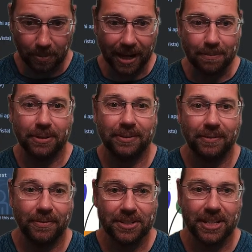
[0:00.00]
bring up
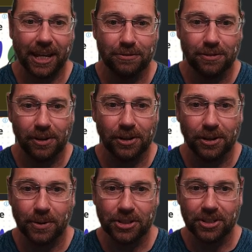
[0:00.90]
the Stack Overflow
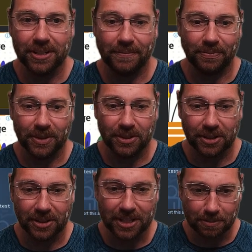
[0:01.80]
question,
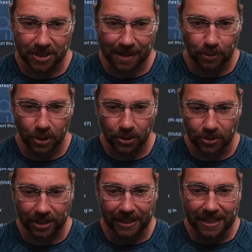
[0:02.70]
so there's some sample
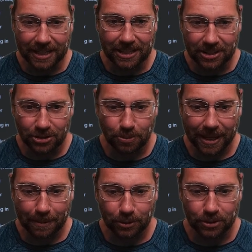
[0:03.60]
code to
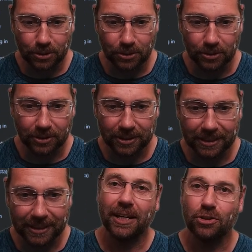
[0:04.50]
be able to
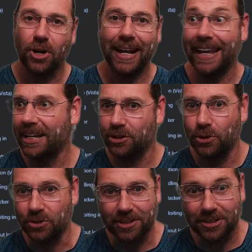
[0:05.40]
try and
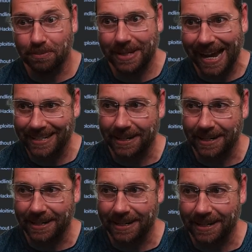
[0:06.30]
execute some
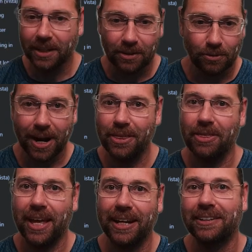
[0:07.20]
data rather
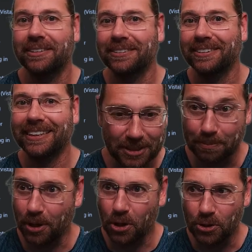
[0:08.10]
than
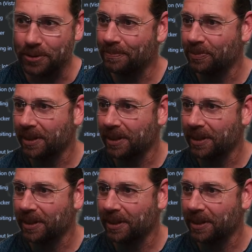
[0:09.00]
some code.